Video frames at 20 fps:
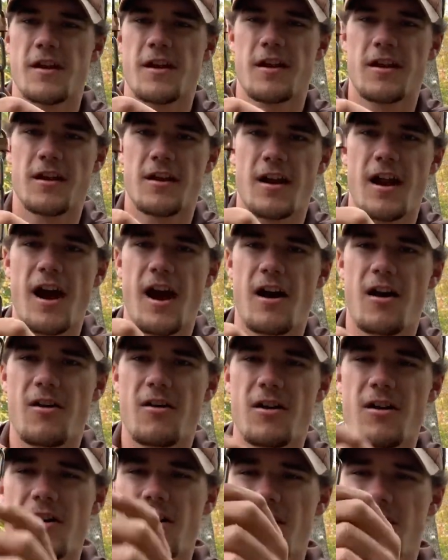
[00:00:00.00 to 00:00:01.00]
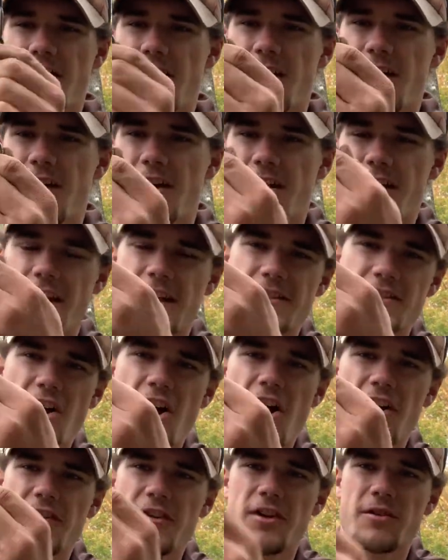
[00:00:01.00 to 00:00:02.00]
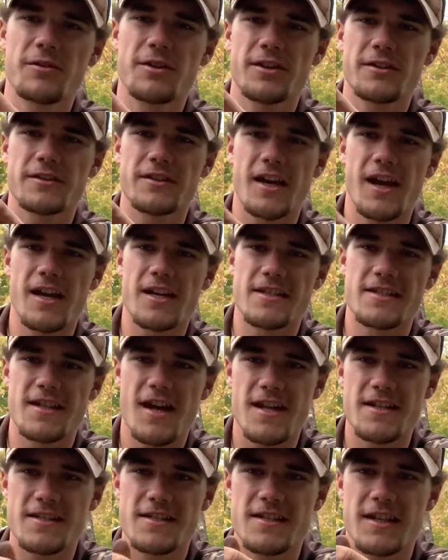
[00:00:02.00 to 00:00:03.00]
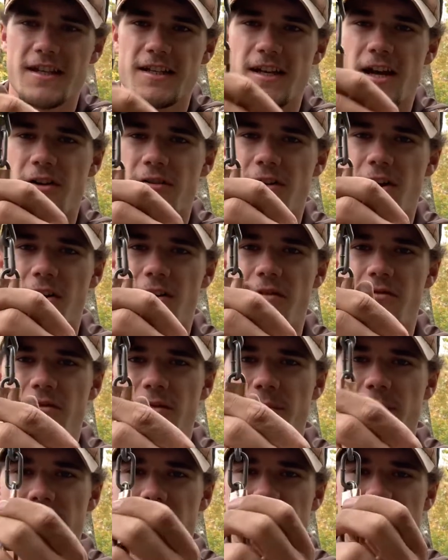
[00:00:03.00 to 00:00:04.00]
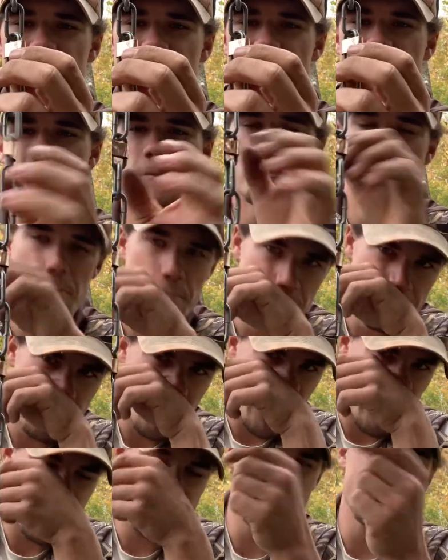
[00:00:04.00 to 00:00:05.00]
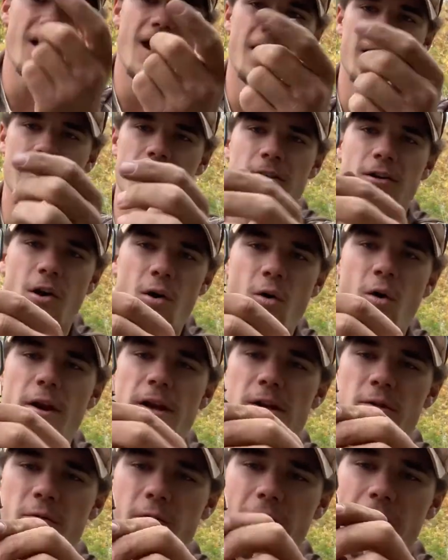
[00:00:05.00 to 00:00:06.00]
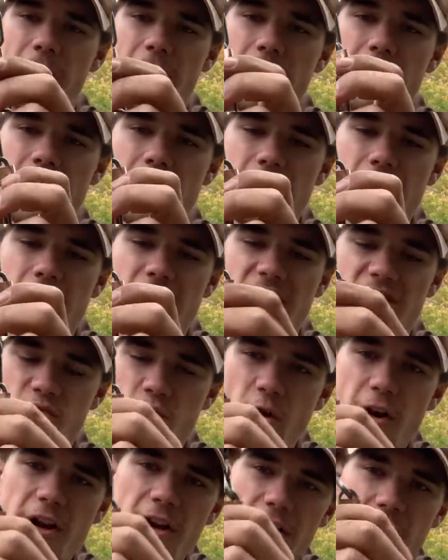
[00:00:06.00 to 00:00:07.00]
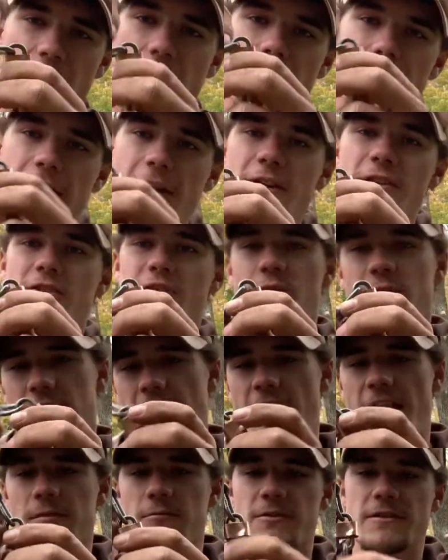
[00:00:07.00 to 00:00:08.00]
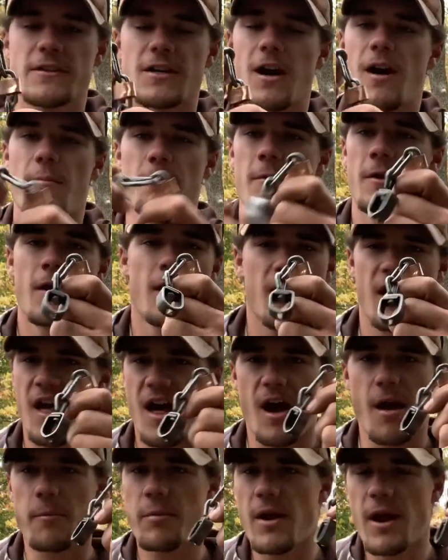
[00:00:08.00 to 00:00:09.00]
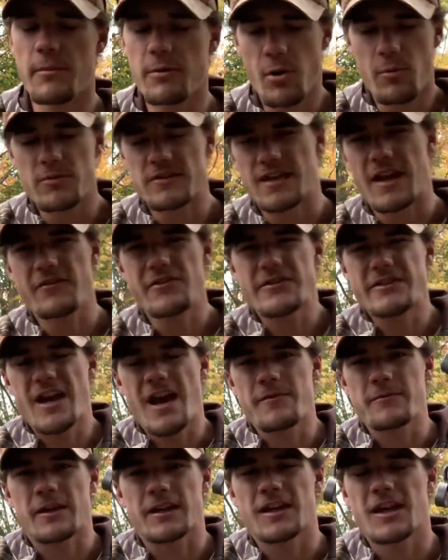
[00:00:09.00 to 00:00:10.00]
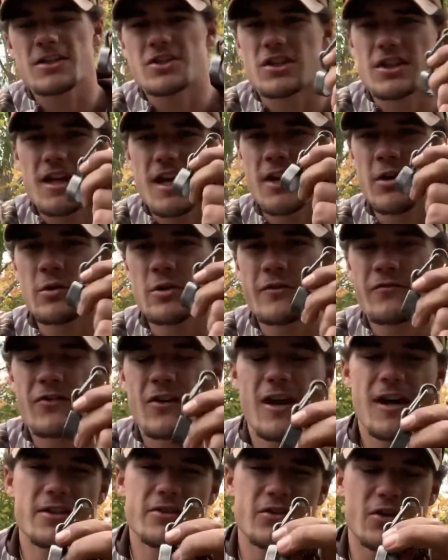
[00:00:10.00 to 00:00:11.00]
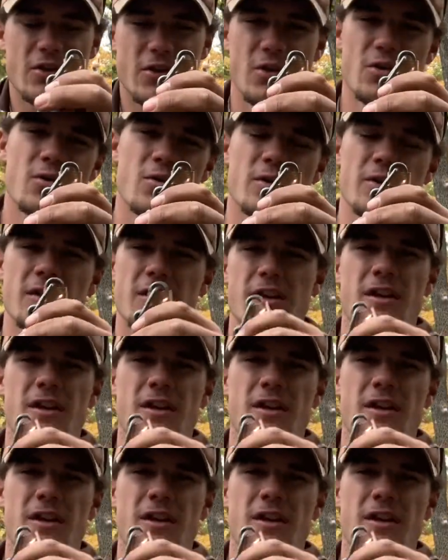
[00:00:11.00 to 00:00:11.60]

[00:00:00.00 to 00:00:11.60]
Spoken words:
Now it's on there real tight. It's not sticking out all over the place, and it's not going to go anywhere. It's wired on there, so when the animals come, I probably almost every time I catch a coyote, fox, or coon,